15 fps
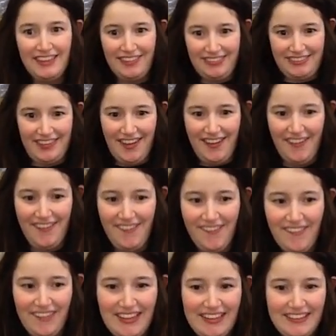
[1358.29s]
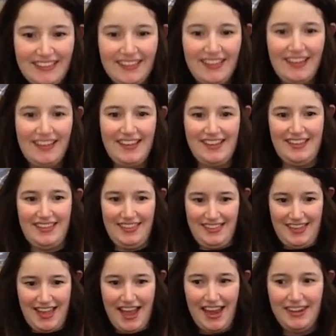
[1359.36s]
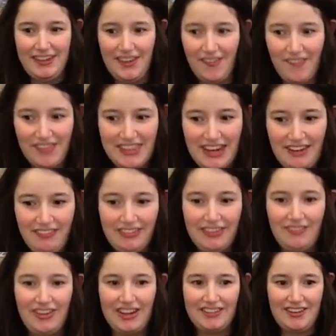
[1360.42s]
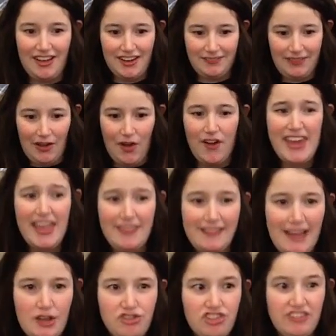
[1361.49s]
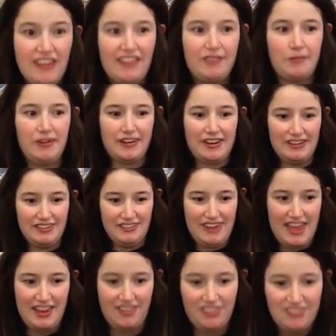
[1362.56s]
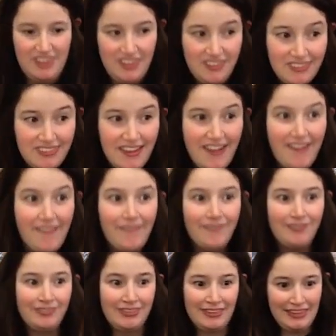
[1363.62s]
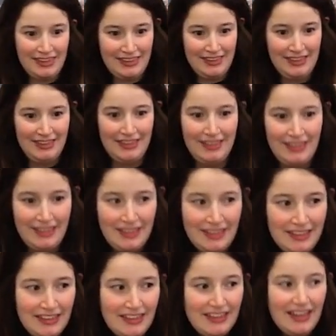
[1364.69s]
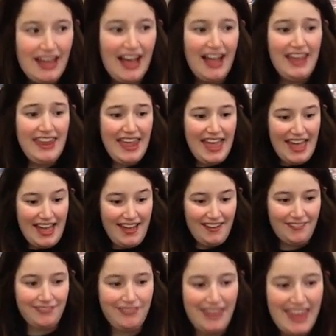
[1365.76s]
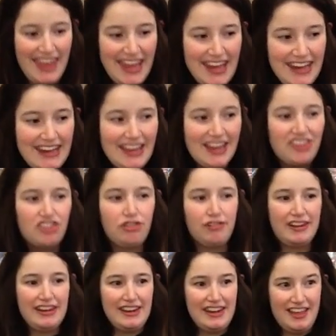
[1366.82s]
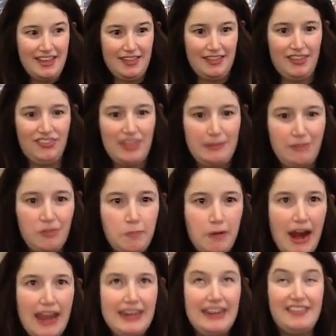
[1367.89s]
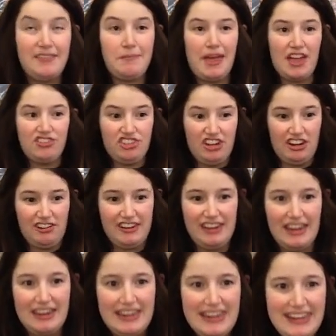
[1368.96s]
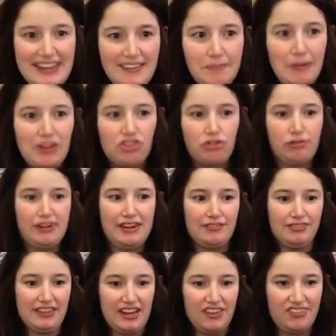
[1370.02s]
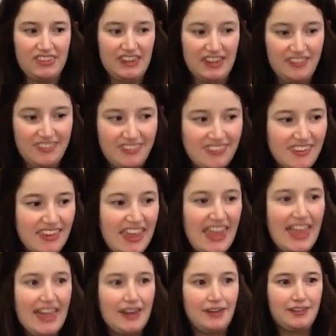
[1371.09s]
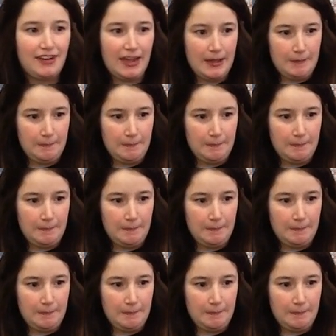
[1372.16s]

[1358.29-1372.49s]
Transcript: so, I know one that I really want to talk about. Oh yeah, the lounging day, that's what we were going to do next. So, I have a tree, his name is Brian, he's imaginary, and he is my tree of laziness. And,